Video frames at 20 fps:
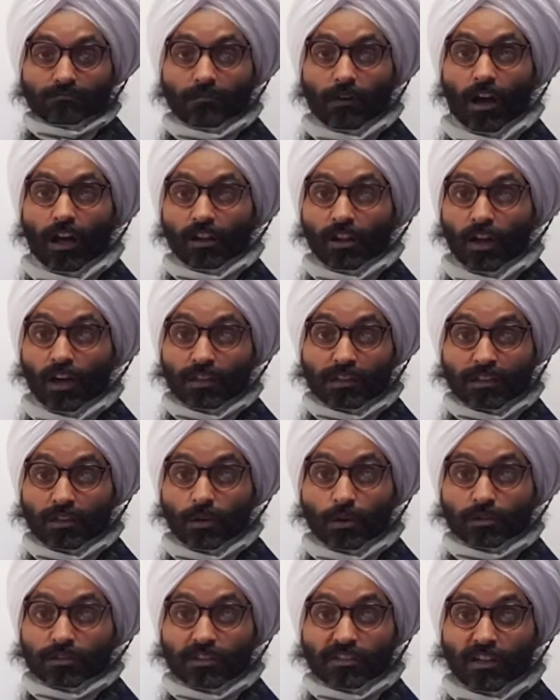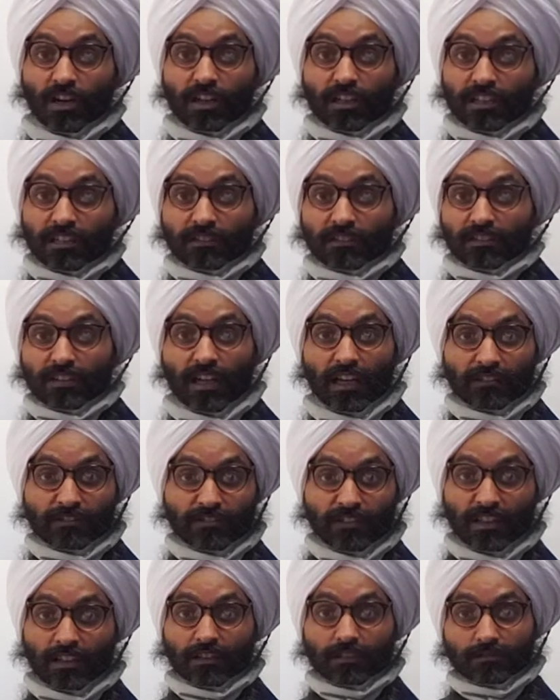A lot of coaches aren't even that
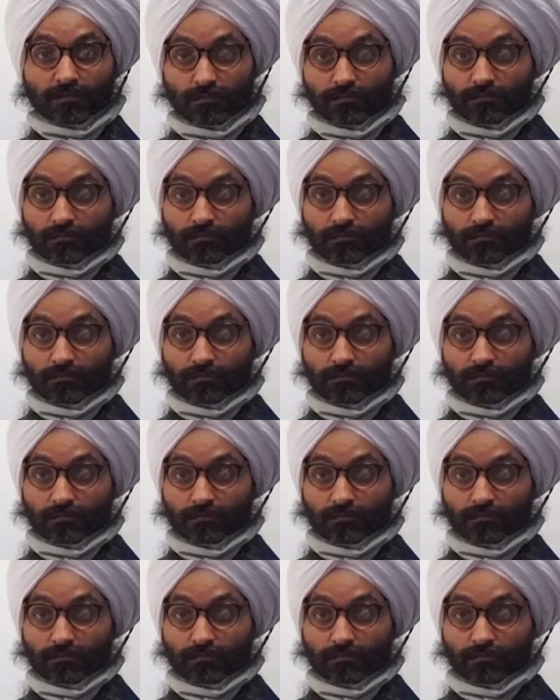fit.